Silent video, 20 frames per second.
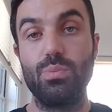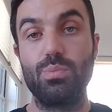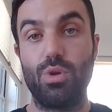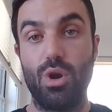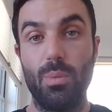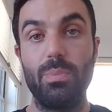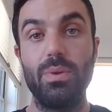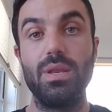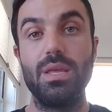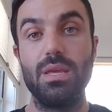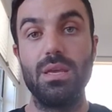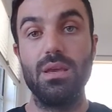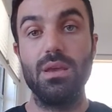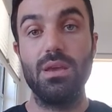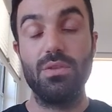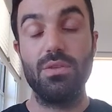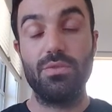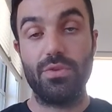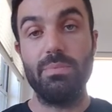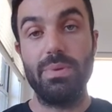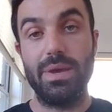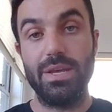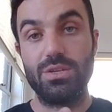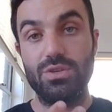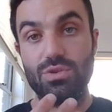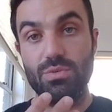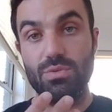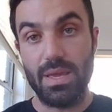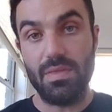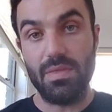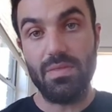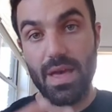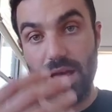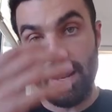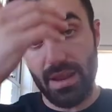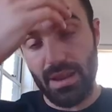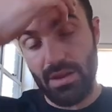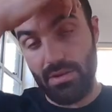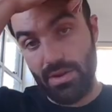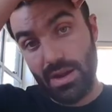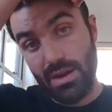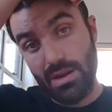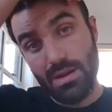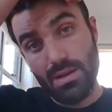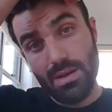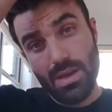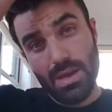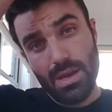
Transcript: property, 3-bedroom in that area.